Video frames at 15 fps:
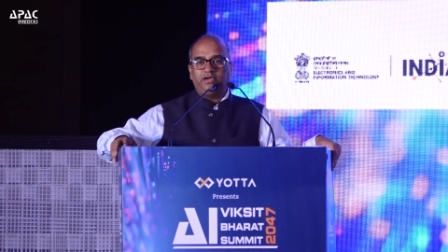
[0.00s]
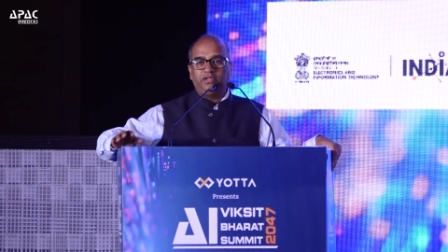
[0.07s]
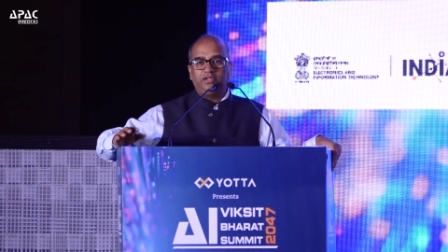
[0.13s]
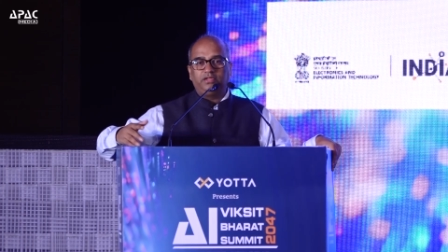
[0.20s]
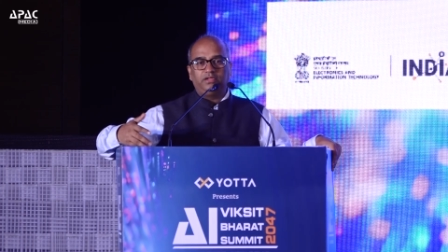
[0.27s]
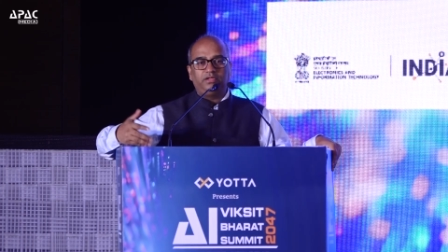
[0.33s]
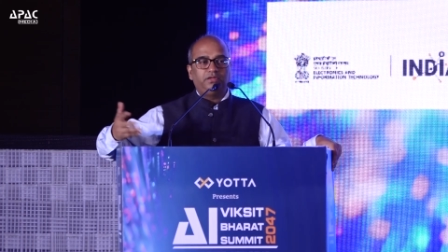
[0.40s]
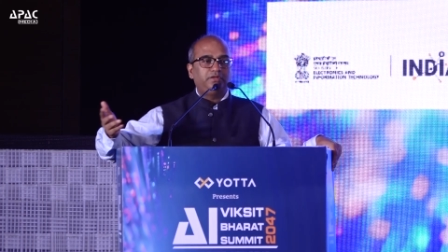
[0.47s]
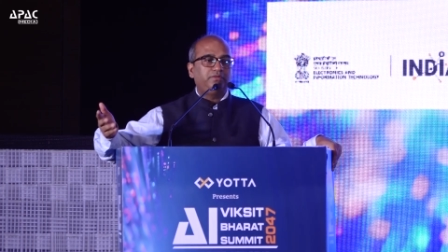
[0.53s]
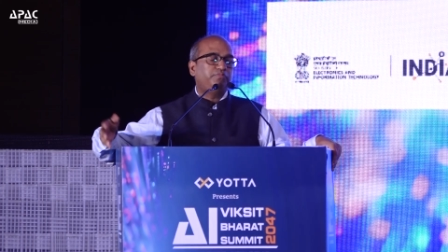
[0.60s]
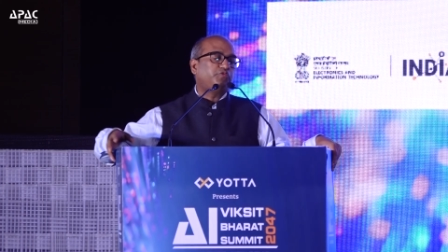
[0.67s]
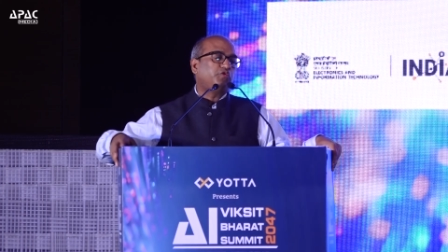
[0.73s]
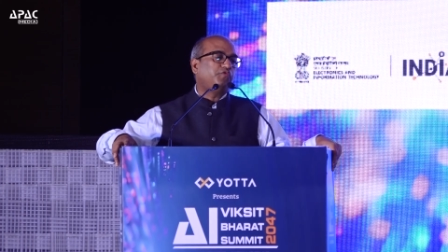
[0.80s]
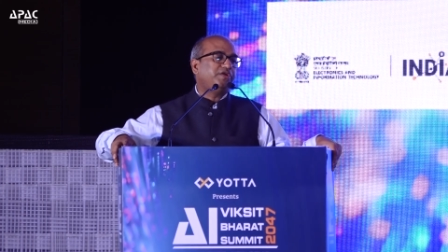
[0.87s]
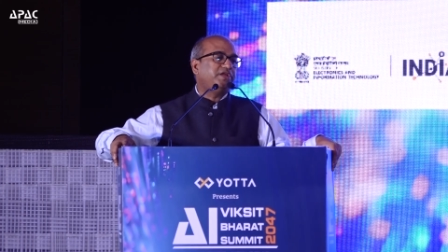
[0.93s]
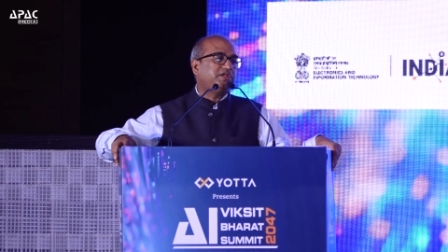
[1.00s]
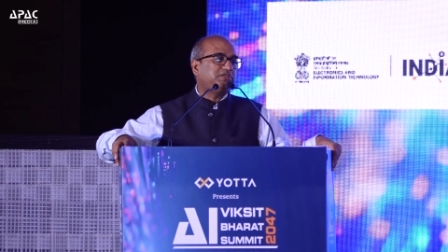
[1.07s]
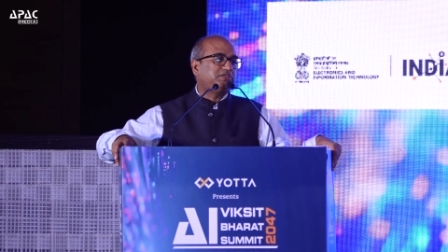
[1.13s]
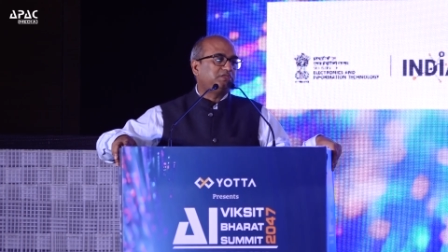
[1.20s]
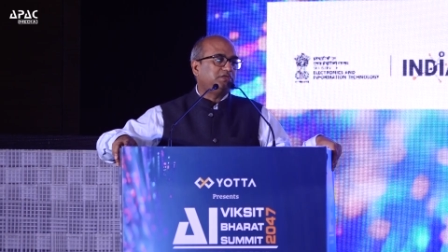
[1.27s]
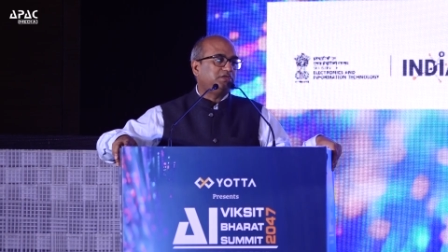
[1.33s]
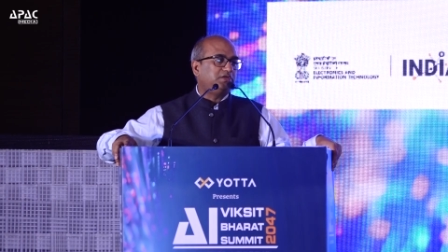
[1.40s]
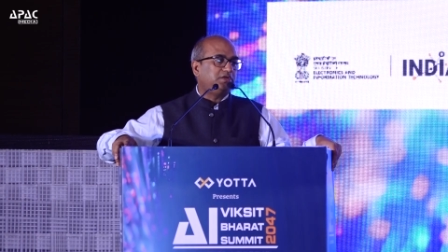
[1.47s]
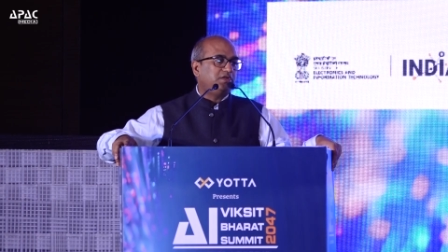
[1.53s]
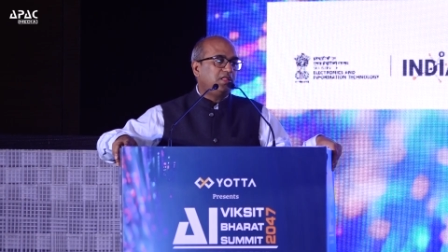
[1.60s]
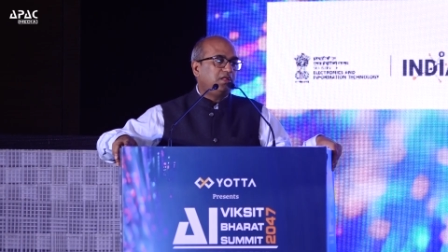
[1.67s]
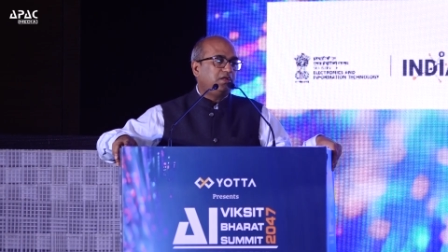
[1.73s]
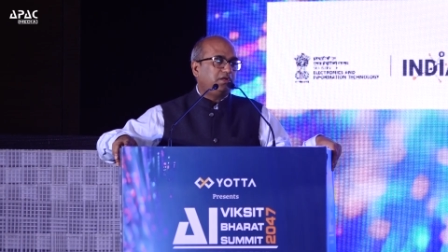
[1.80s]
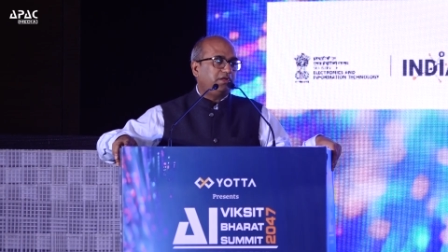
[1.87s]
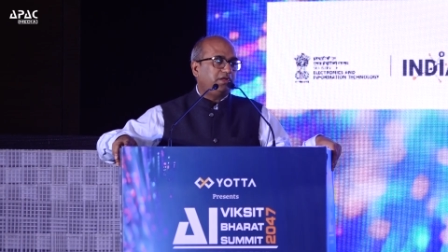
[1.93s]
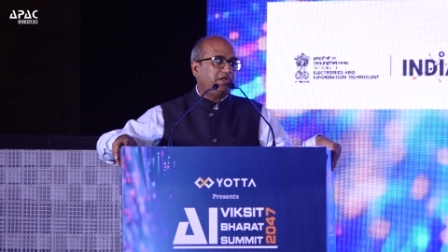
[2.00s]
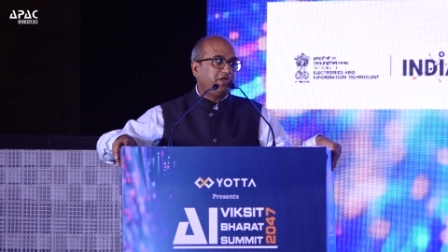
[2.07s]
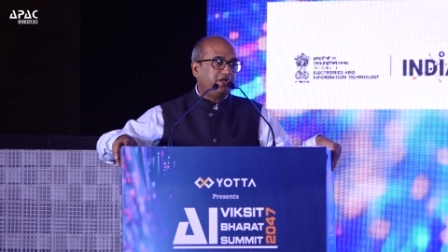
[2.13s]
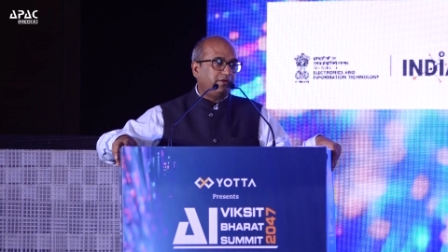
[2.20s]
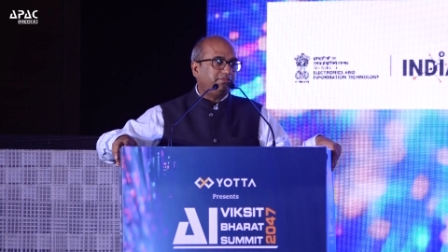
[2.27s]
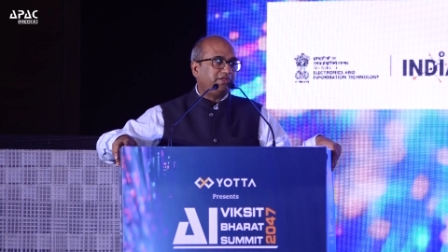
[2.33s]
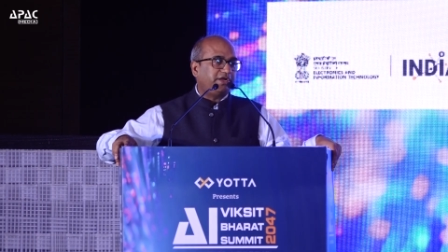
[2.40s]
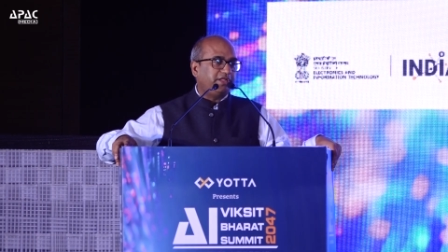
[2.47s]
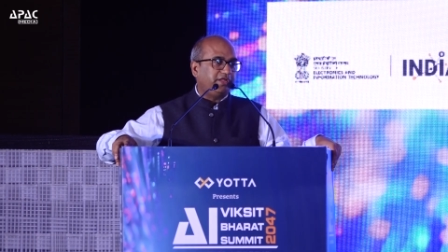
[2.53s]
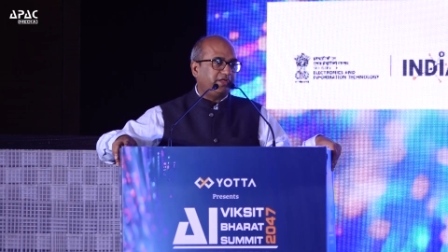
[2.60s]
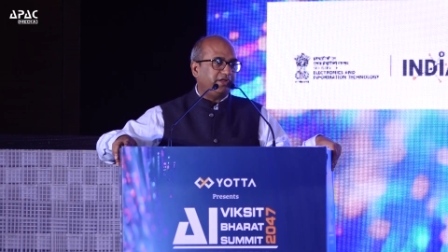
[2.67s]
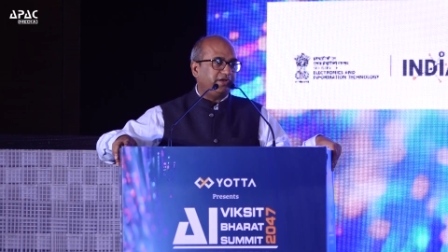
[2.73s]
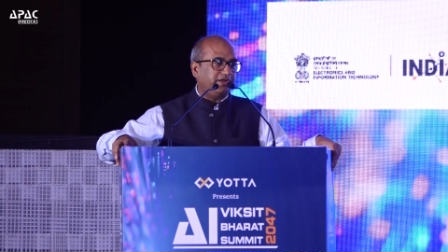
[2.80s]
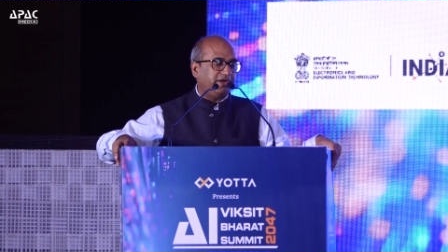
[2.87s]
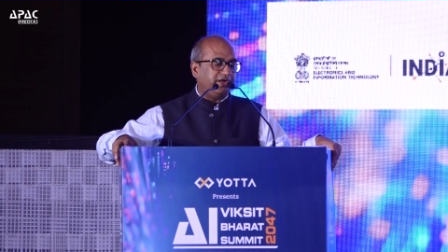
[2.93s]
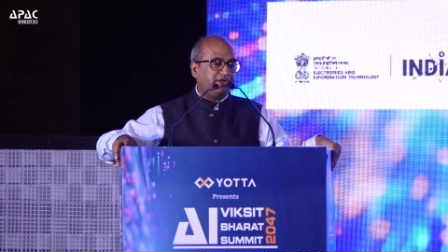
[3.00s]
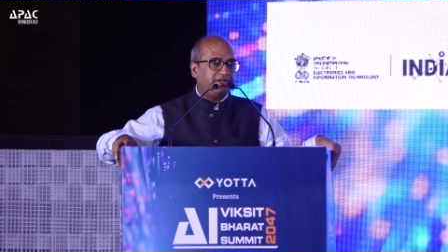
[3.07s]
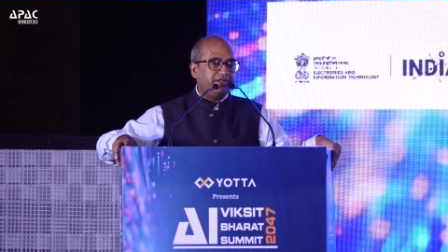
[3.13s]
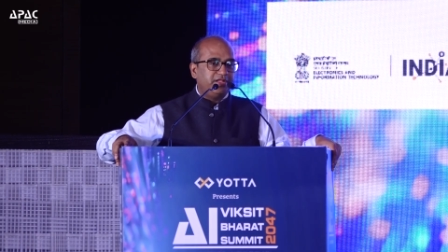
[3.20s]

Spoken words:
improving his income that he can get.